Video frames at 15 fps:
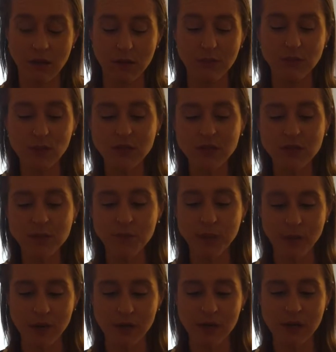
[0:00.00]
Most
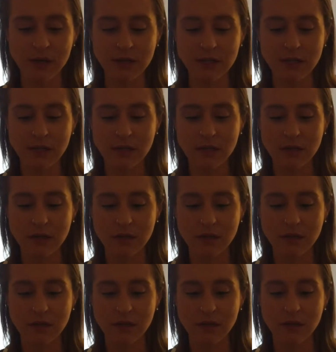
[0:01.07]
important
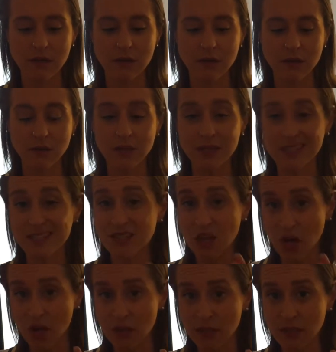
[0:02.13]
with these
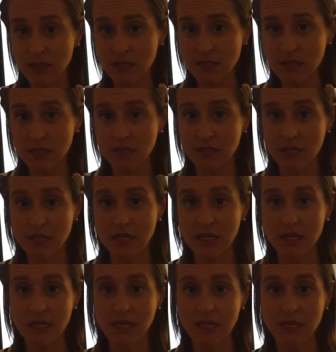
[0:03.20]
collars
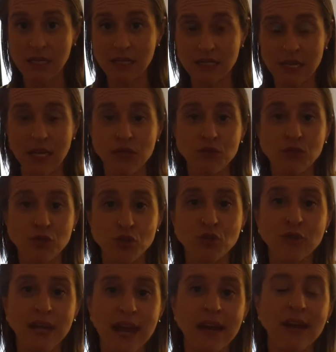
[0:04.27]
is that you
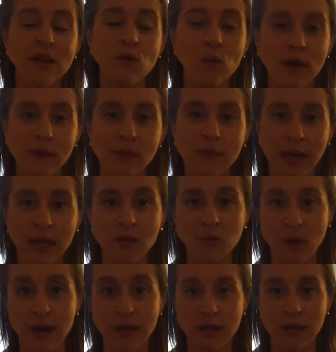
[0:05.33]
do get a well-made
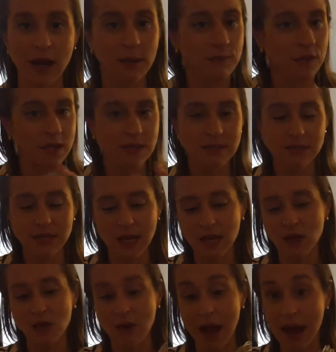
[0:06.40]
one. I'm not
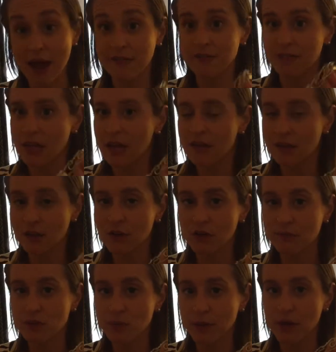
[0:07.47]
saying you have to get
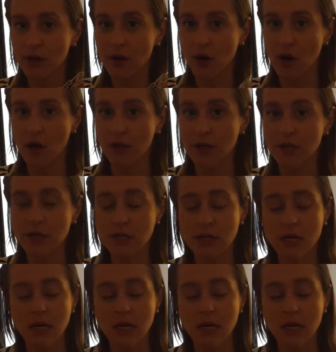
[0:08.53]
the Springer collar,